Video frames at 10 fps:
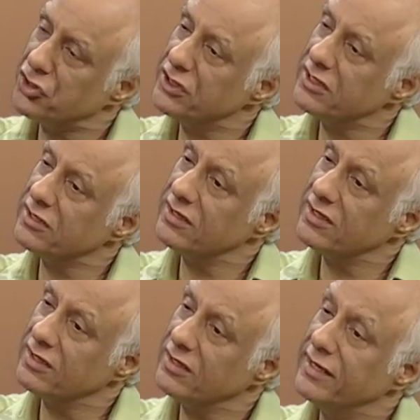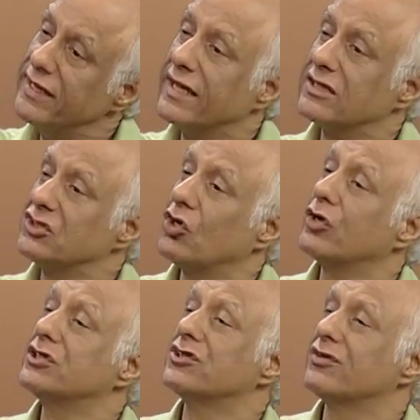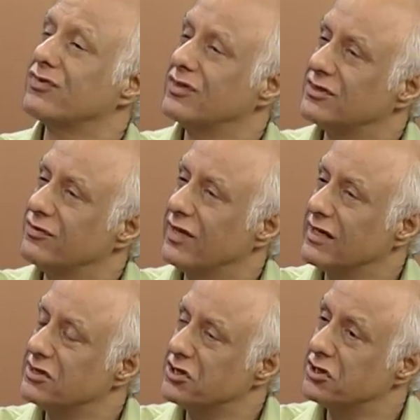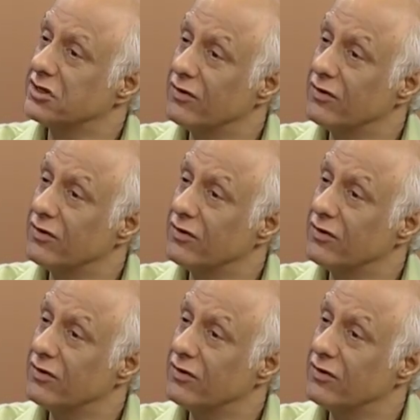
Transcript: treating the Greek as the origin of the civilization.